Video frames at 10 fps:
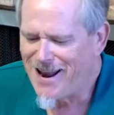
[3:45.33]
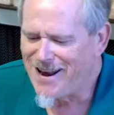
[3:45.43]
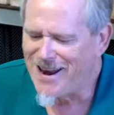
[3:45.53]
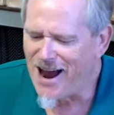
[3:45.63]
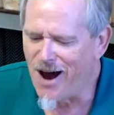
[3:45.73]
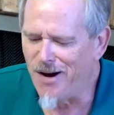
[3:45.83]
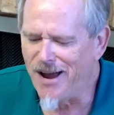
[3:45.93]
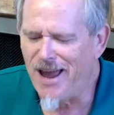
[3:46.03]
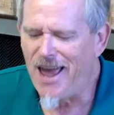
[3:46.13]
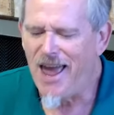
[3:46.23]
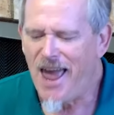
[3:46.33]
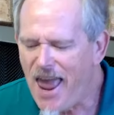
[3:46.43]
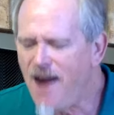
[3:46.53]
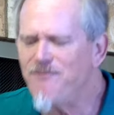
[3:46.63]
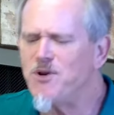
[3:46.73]
Now,
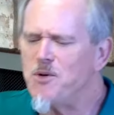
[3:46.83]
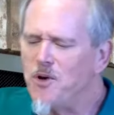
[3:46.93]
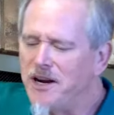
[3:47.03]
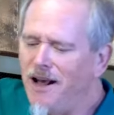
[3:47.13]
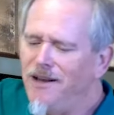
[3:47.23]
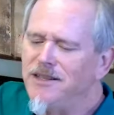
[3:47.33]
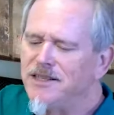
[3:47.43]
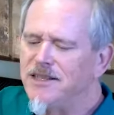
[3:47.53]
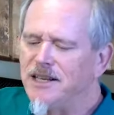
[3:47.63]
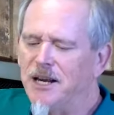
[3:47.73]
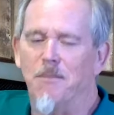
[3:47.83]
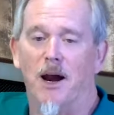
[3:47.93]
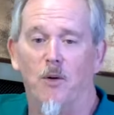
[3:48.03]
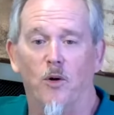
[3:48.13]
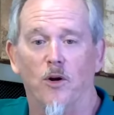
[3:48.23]
everyone else in
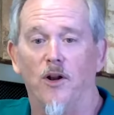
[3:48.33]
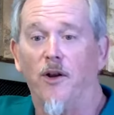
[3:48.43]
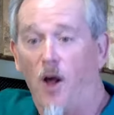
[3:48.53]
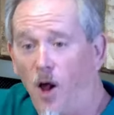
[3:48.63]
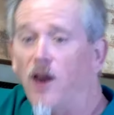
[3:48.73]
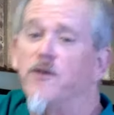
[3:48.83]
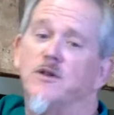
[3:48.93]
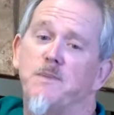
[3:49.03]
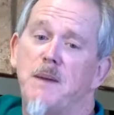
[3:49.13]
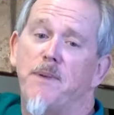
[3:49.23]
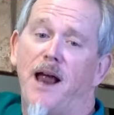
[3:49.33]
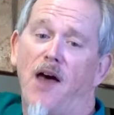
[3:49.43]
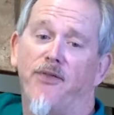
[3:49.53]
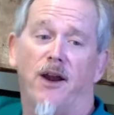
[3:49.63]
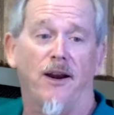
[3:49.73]
my world, all of those people
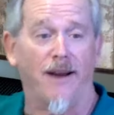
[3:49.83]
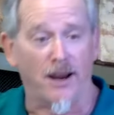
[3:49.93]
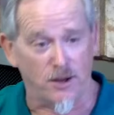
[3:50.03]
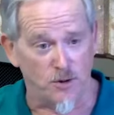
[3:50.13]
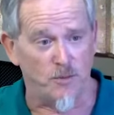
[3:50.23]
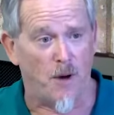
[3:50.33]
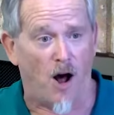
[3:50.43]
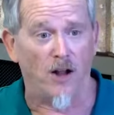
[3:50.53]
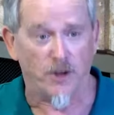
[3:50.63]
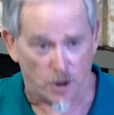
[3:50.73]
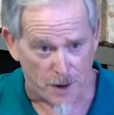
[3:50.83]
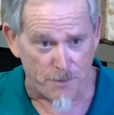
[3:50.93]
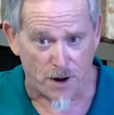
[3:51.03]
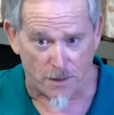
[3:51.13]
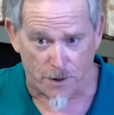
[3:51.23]
out there, not you all, you're my
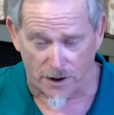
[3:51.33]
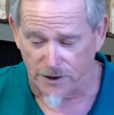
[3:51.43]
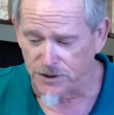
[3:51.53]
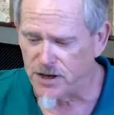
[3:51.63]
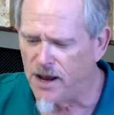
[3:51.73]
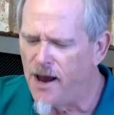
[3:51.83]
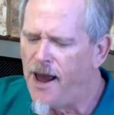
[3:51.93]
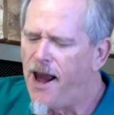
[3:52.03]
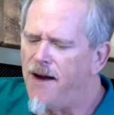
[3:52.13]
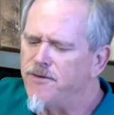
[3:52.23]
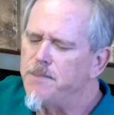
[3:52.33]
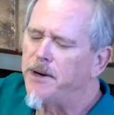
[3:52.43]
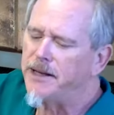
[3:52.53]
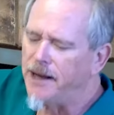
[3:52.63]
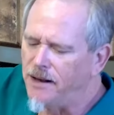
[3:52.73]
prayer partners.
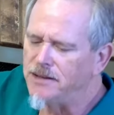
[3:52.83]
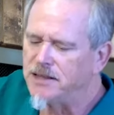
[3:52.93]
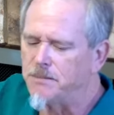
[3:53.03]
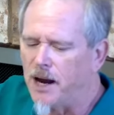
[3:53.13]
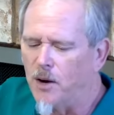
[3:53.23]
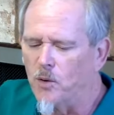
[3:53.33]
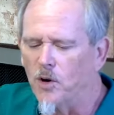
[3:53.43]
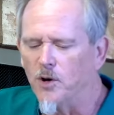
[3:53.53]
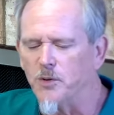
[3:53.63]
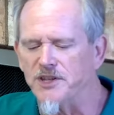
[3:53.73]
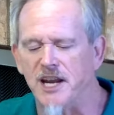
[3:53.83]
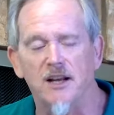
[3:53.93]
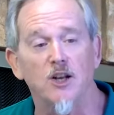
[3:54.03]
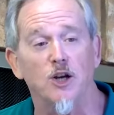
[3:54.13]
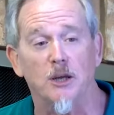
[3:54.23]
Everybody else in my world would take a
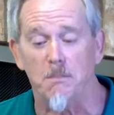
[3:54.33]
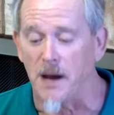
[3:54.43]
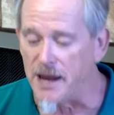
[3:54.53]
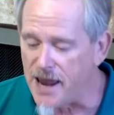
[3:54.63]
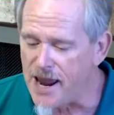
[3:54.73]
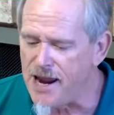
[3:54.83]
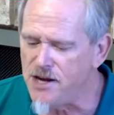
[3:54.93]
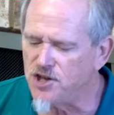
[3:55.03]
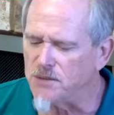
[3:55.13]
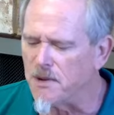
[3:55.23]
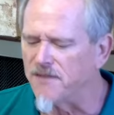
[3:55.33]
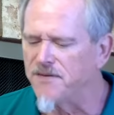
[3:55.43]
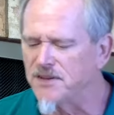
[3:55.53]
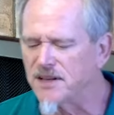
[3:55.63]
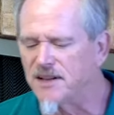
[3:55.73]
look at my age and my
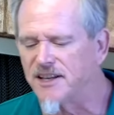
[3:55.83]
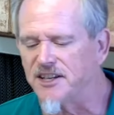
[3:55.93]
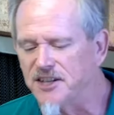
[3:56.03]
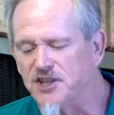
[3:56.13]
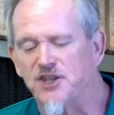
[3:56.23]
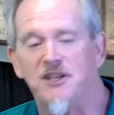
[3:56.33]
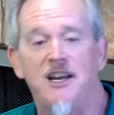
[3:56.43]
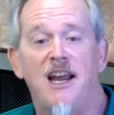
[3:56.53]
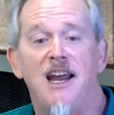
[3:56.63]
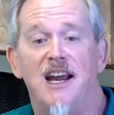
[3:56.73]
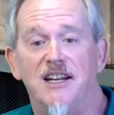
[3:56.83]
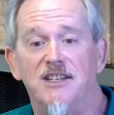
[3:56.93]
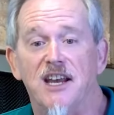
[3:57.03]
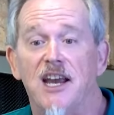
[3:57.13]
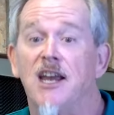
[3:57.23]
physical condition and
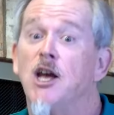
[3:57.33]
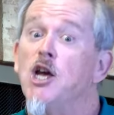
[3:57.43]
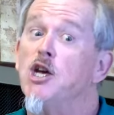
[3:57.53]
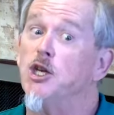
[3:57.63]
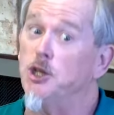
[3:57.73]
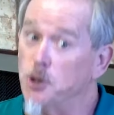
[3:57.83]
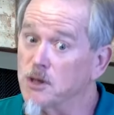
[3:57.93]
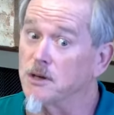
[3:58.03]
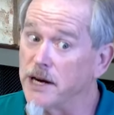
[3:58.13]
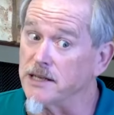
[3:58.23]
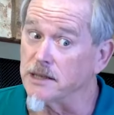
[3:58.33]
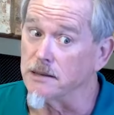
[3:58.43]
say, You're crazy.